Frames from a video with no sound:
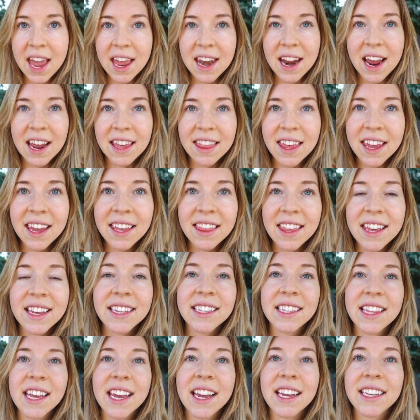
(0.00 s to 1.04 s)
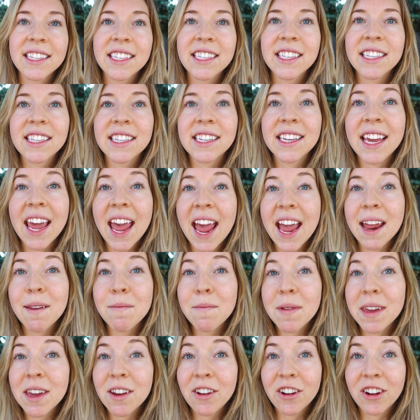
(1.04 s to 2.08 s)
And I think these things
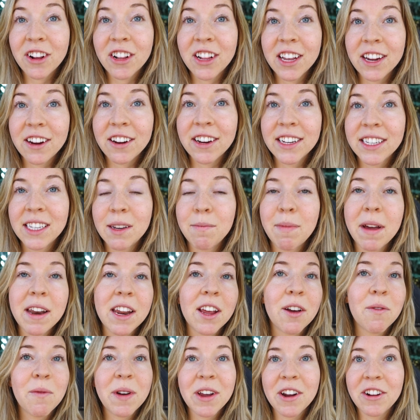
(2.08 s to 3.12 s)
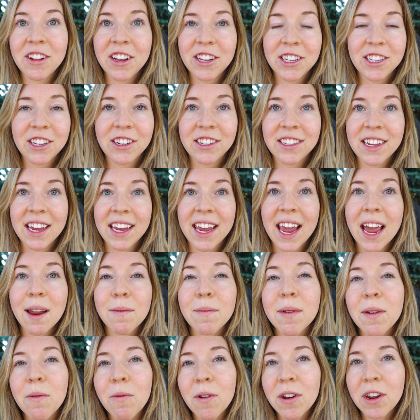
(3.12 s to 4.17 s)
can be your clearest, depending on what your list looks like,
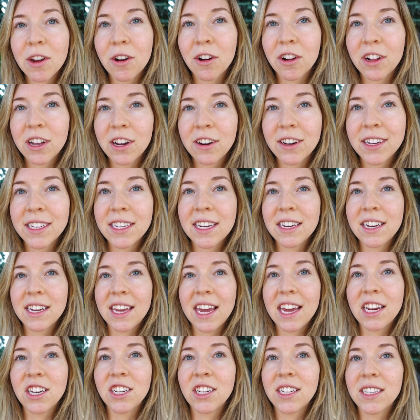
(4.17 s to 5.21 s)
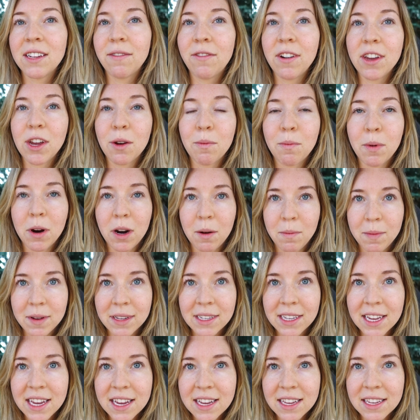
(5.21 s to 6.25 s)
can be one of your clearest indications of what your
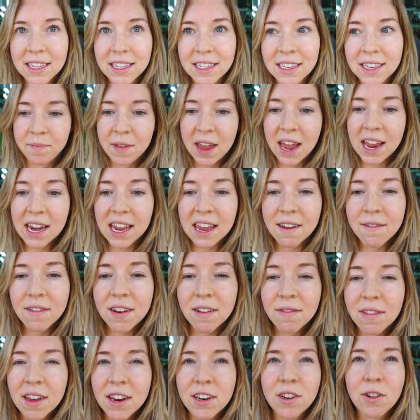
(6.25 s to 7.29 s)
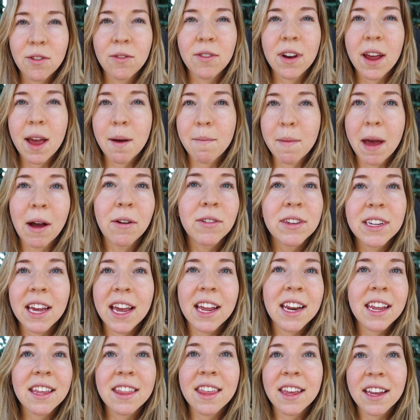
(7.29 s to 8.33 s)
purpose is. And even if they don't amount to
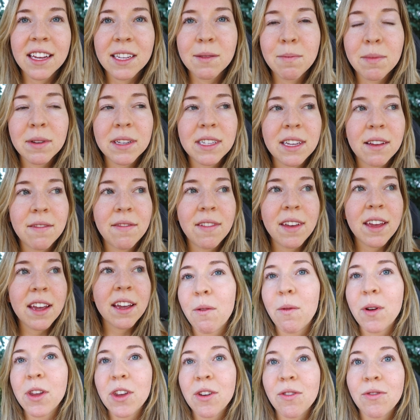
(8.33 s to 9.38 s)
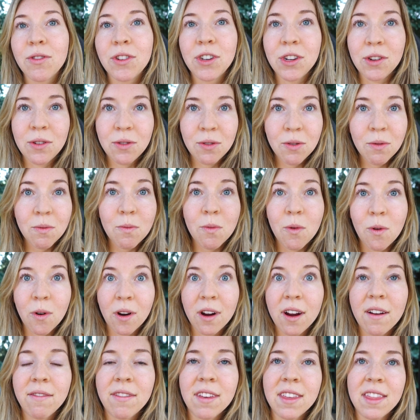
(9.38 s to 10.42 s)
anything specific, when you do
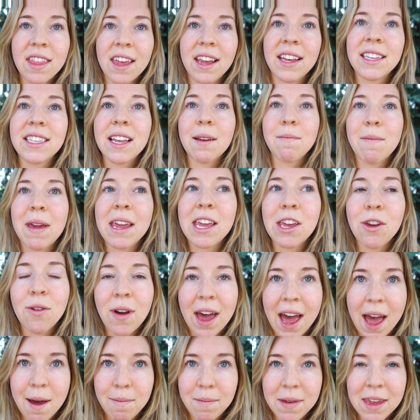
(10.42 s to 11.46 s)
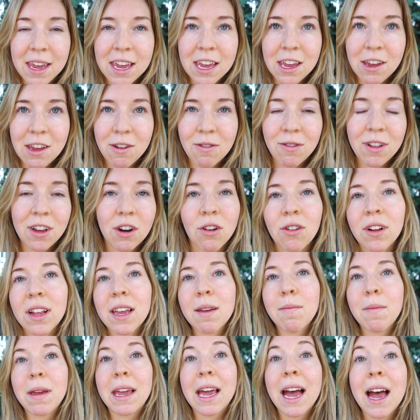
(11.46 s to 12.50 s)
more of the things that make you happy, you literally
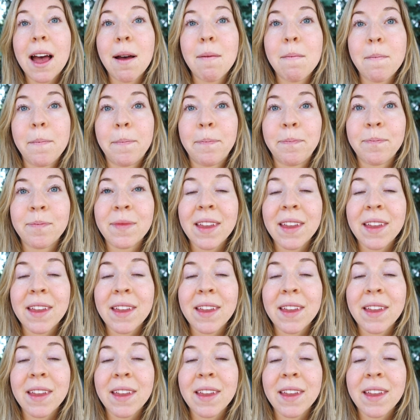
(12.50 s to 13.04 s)
become